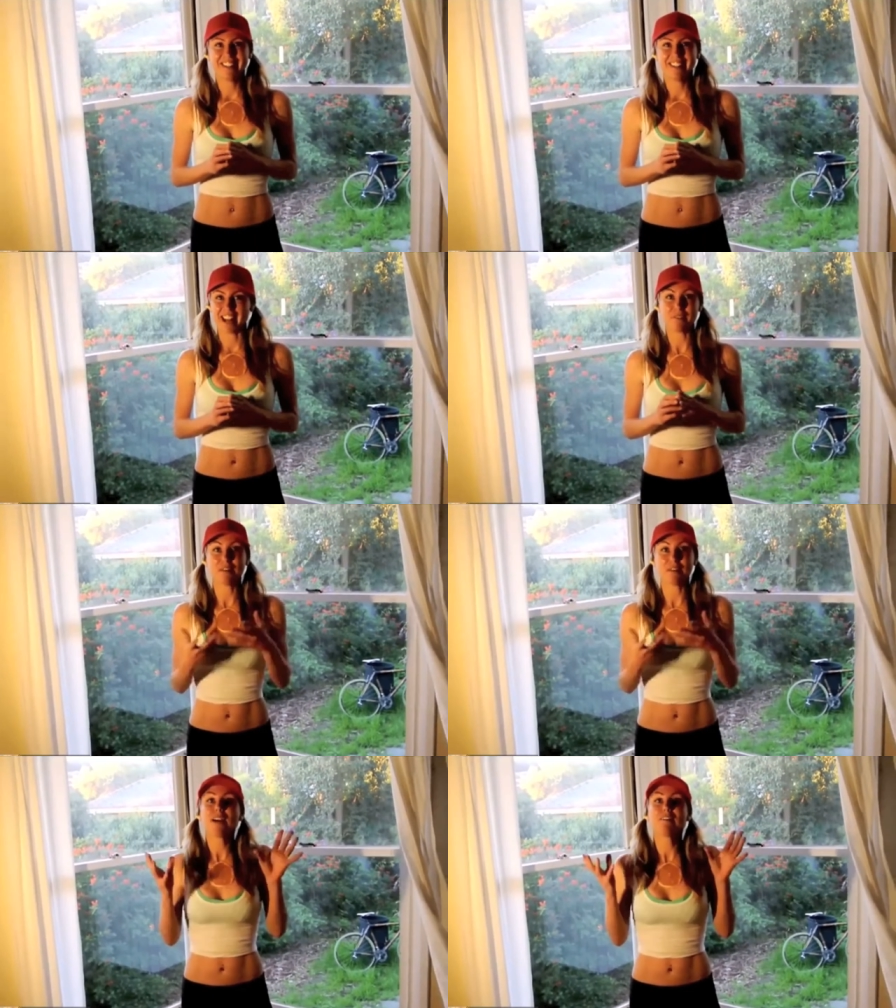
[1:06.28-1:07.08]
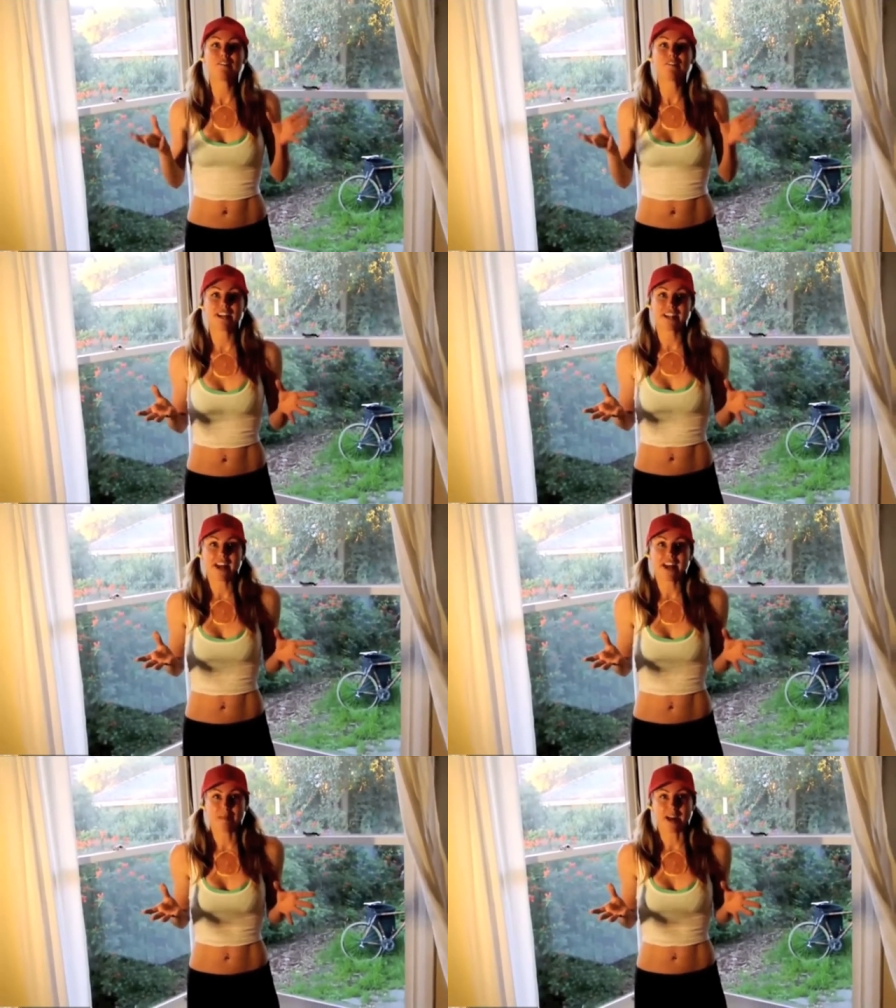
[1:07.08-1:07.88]
Yeah, we, we were freaking
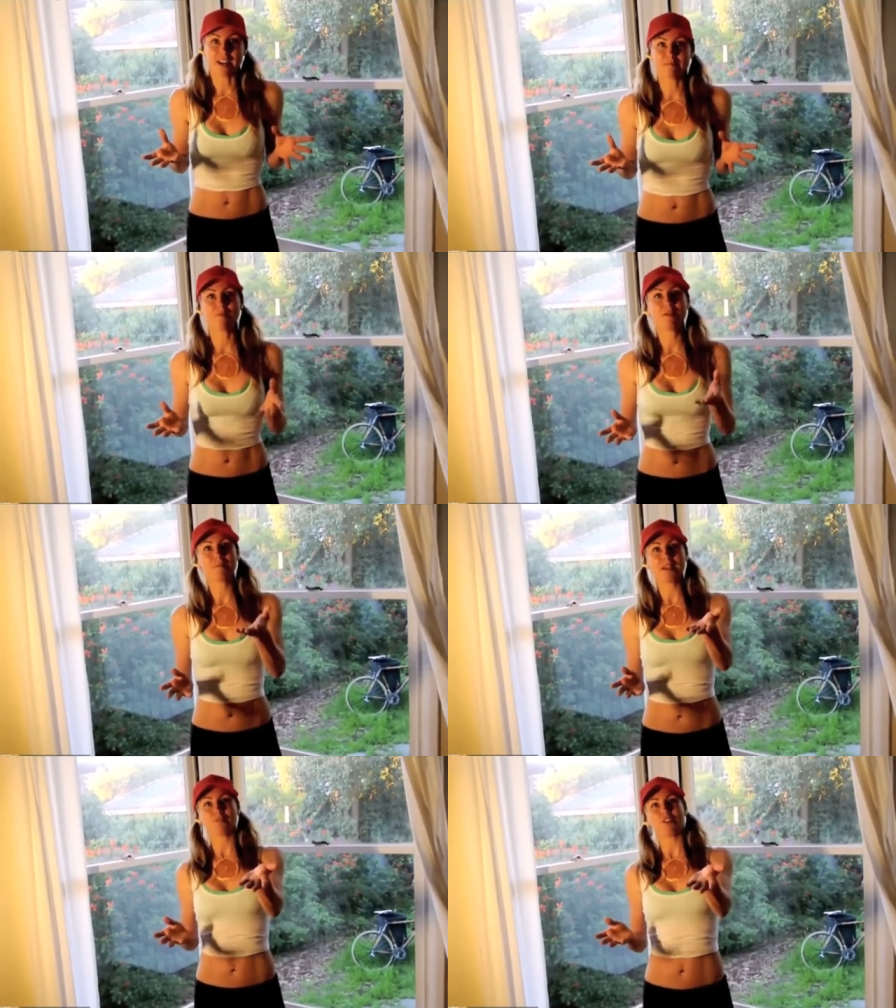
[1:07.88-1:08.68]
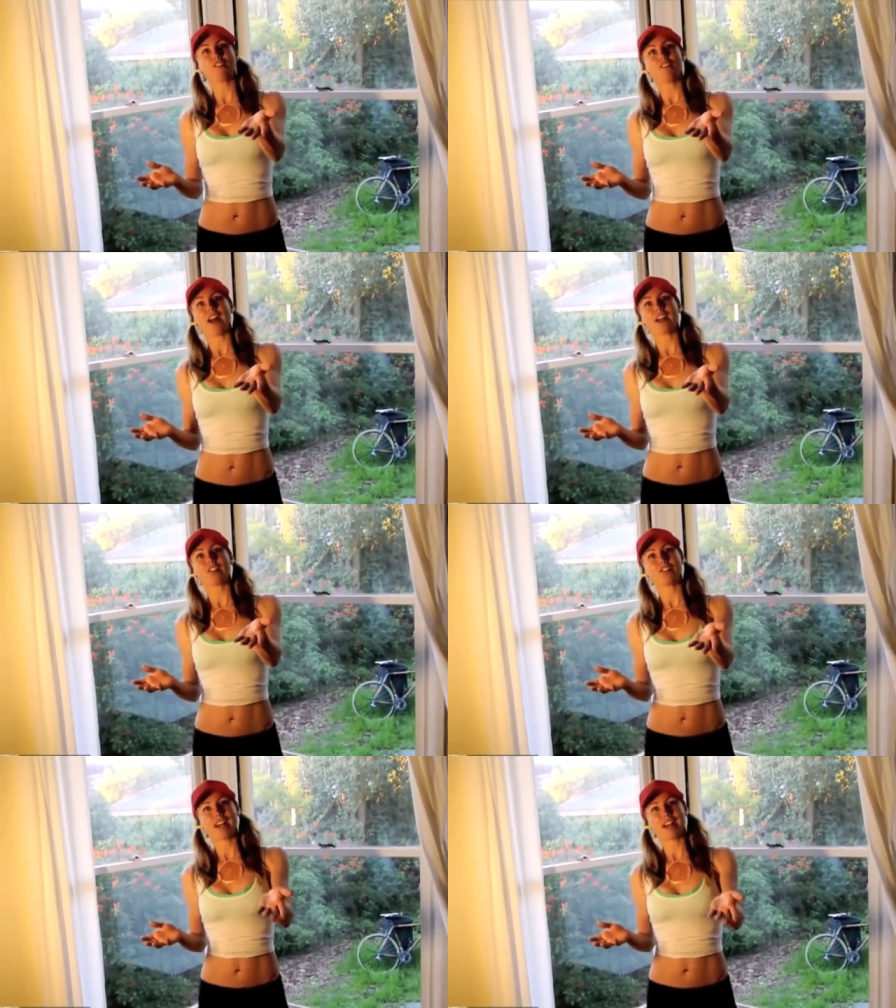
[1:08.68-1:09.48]
out about it, but we'd been raw for like
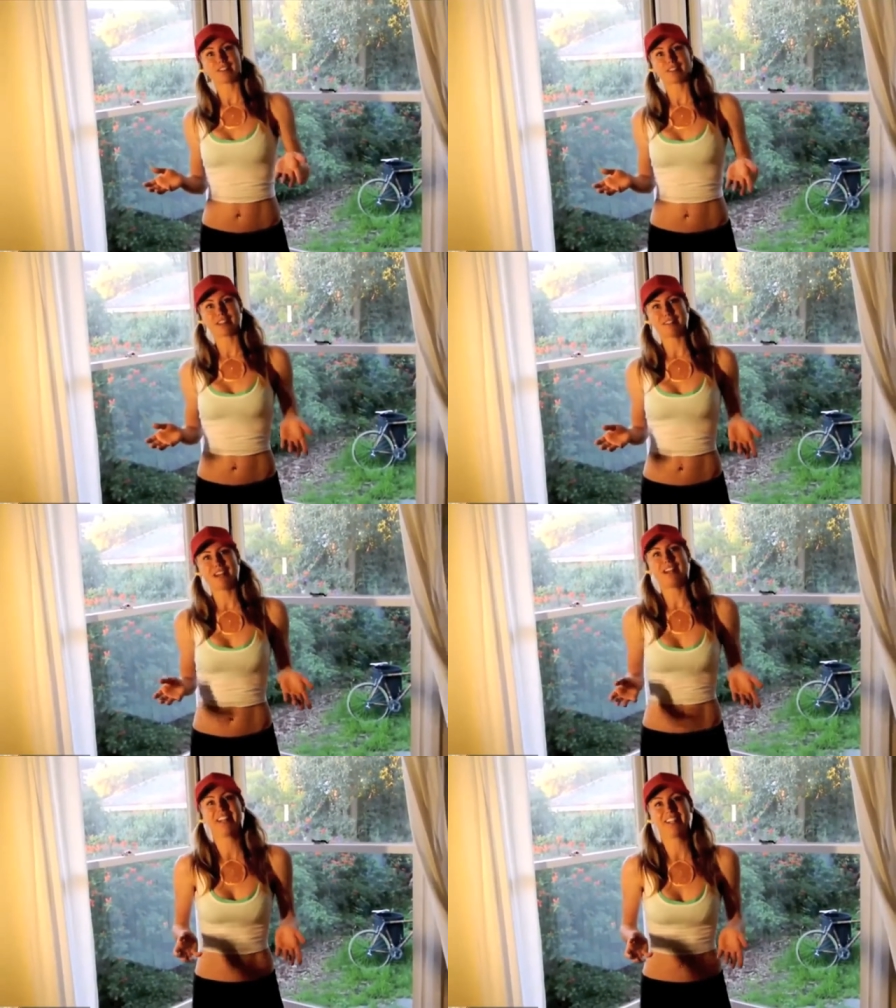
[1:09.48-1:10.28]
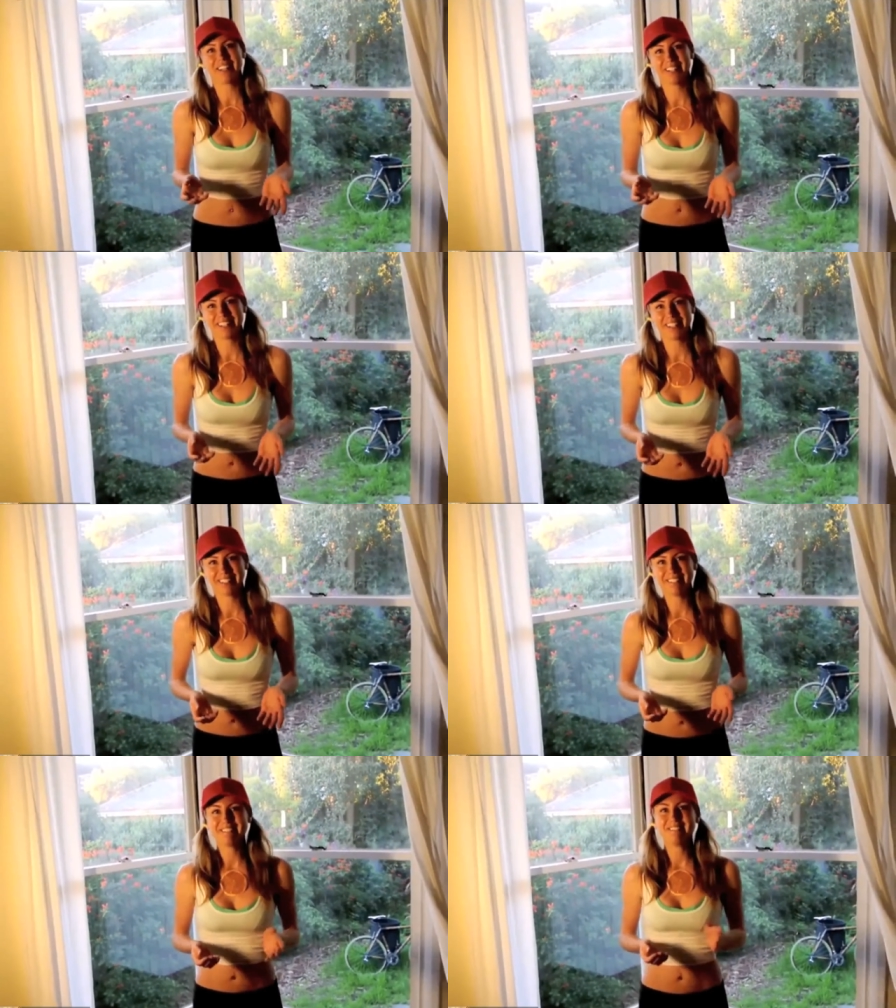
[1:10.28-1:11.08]
two days or something. Yeah, yeah, we were
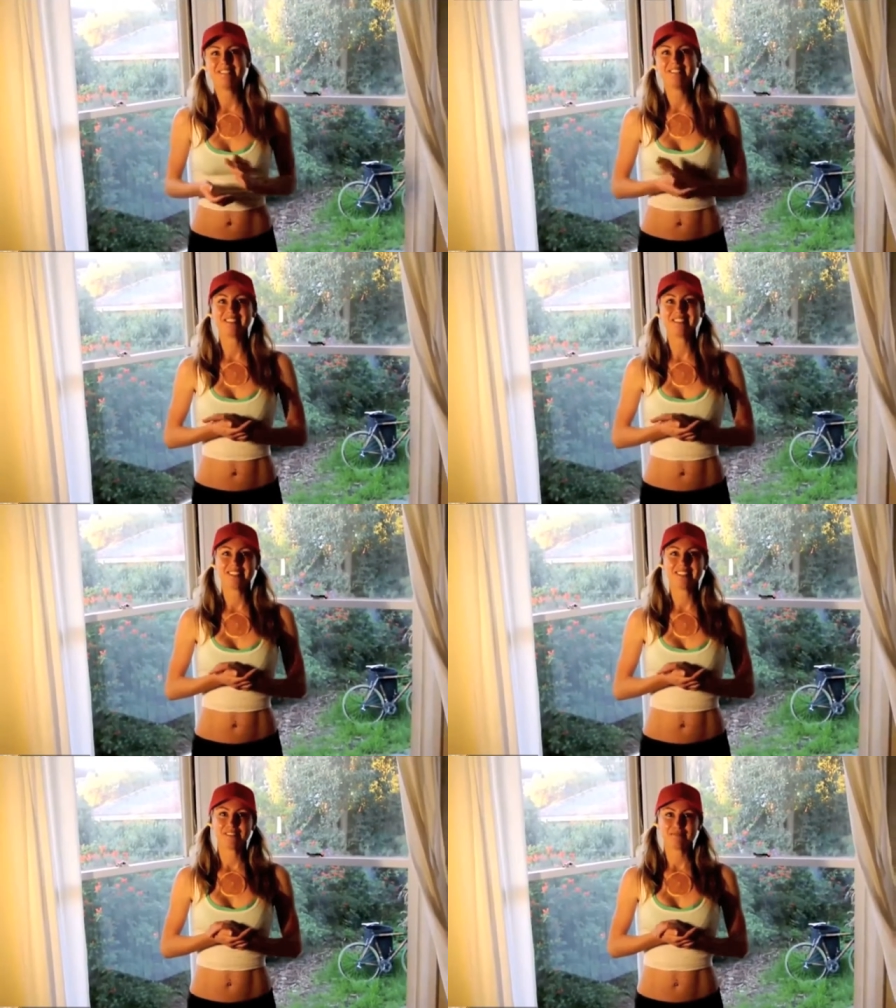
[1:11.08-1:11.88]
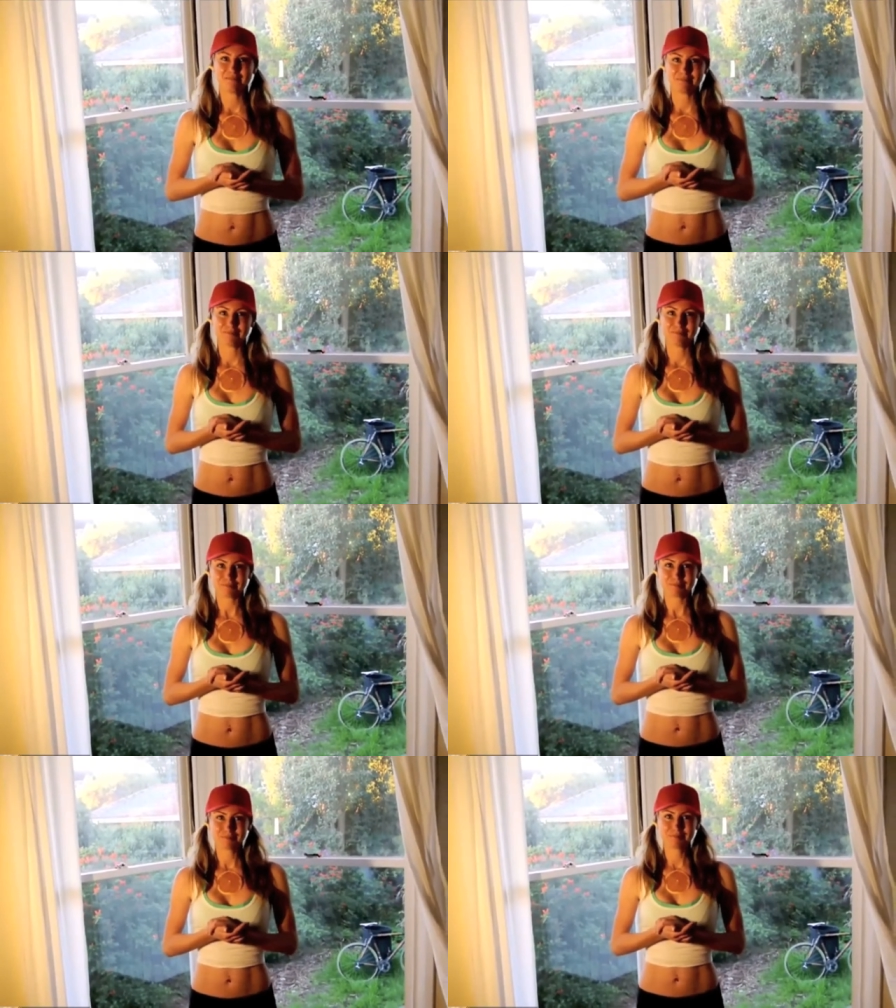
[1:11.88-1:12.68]
like trying to compare Doug twenty
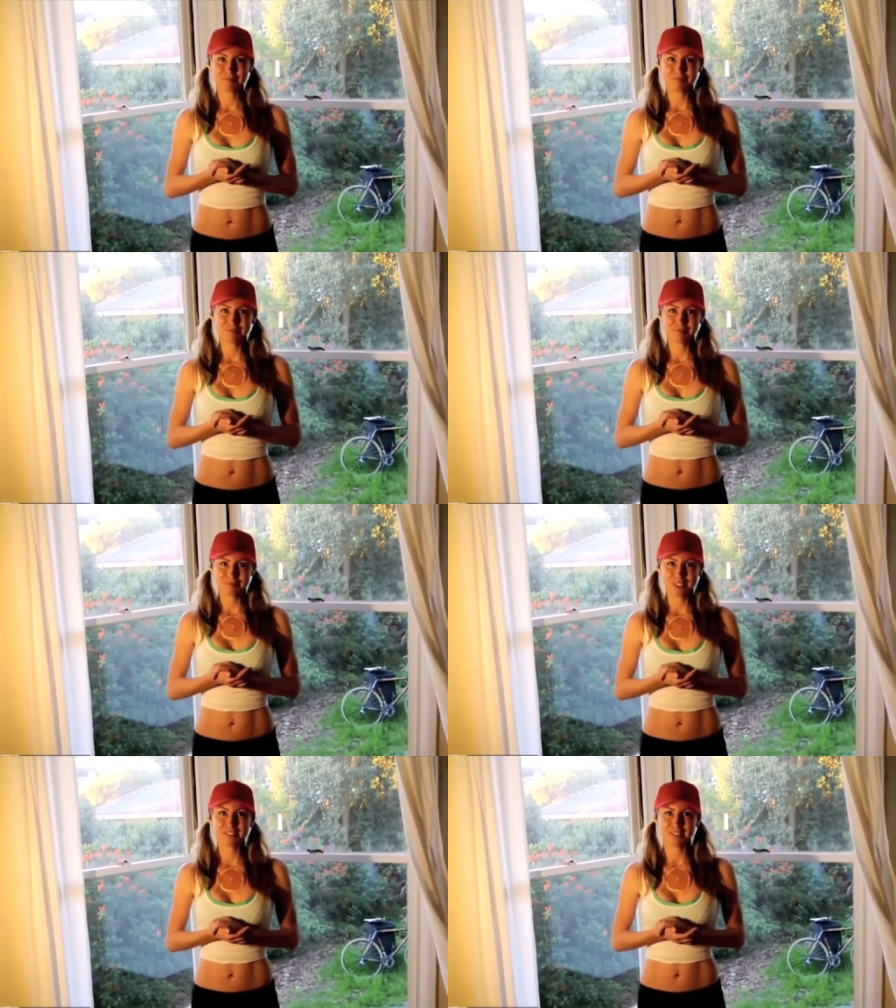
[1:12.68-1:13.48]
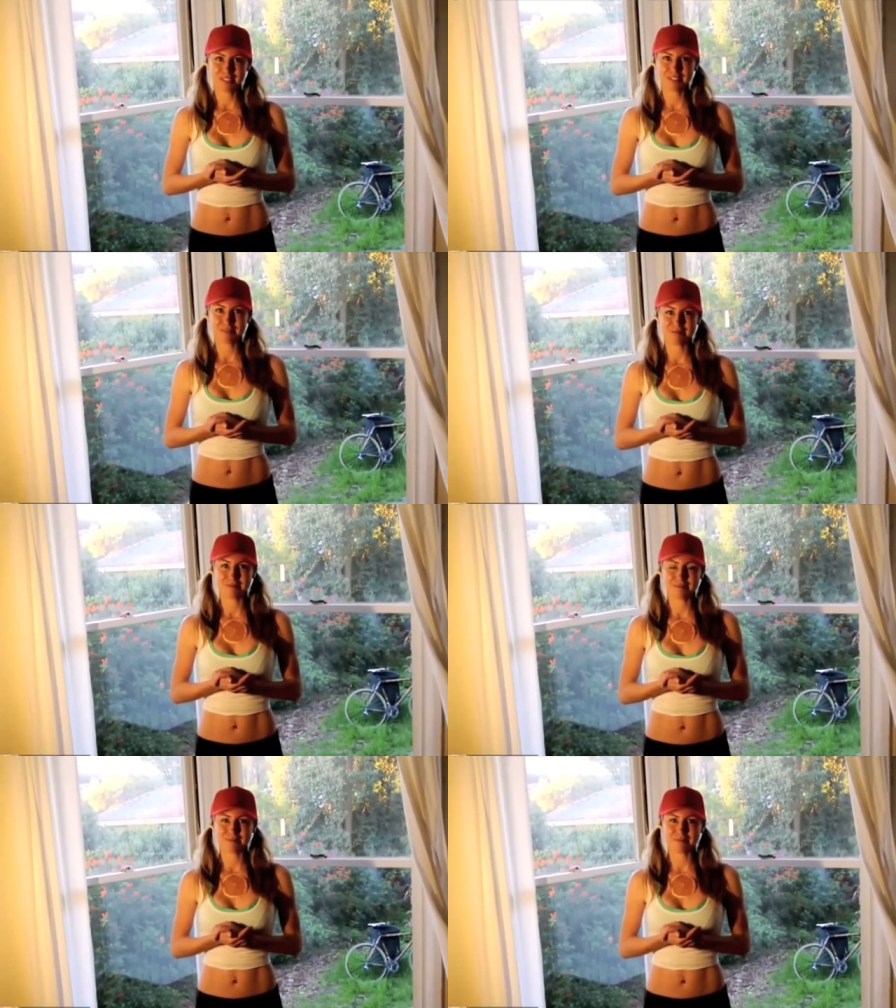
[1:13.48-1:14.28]
years, you know, so we, we didn't have a
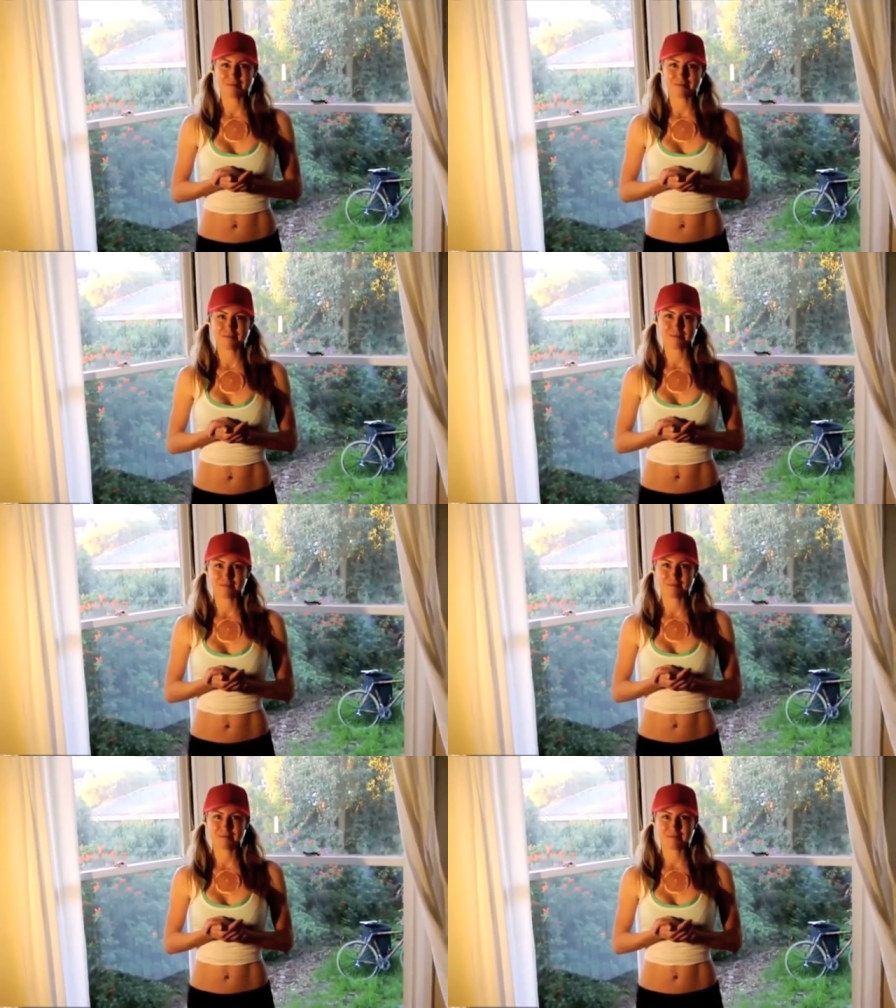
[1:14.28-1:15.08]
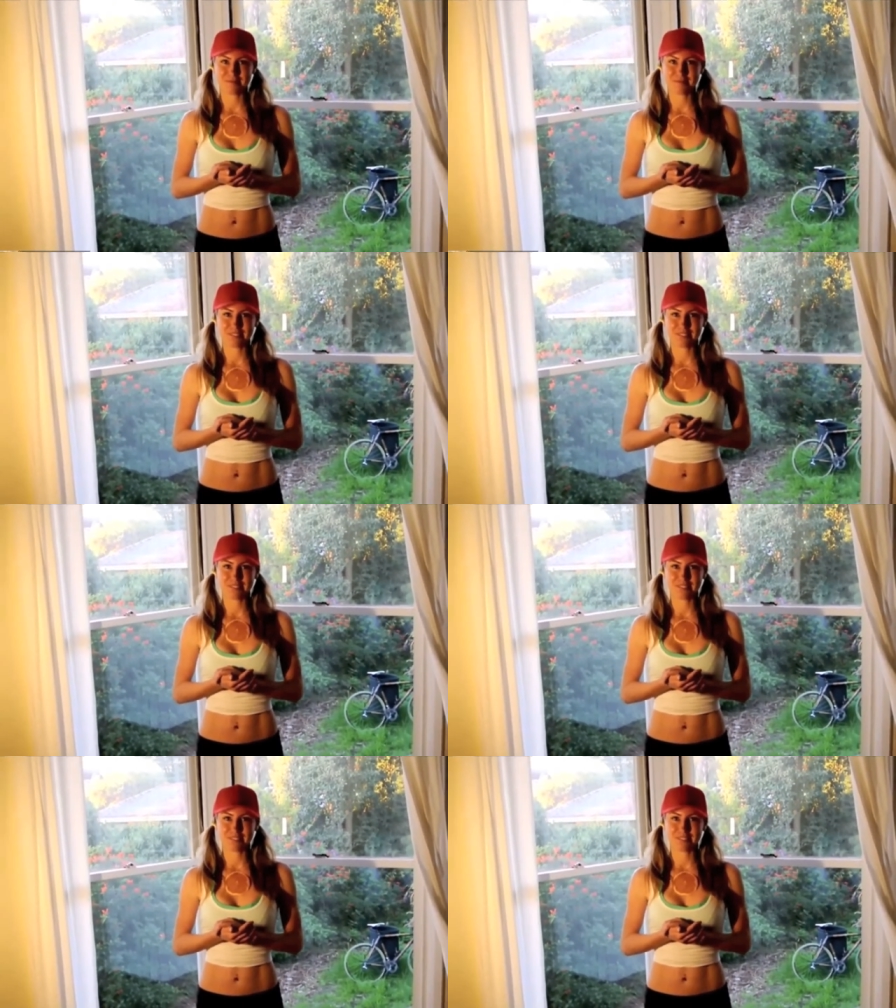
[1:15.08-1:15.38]
long-term mindset.